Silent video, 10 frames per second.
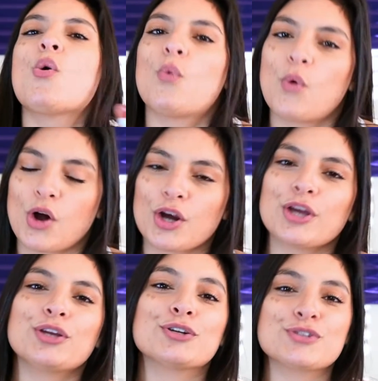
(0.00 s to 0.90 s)
Work
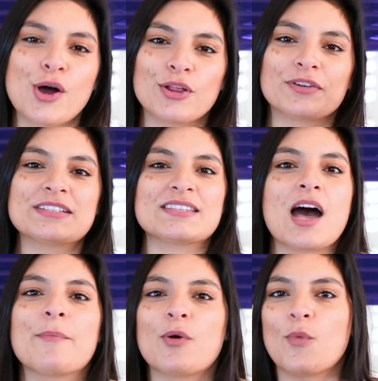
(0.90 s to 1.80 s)
your tolerance
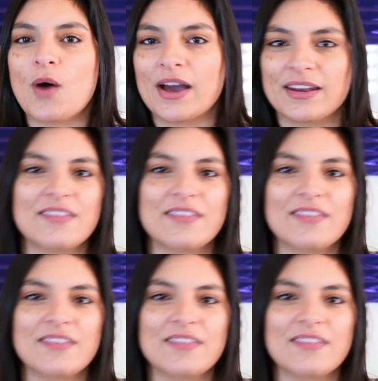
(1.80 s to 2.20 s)
up one,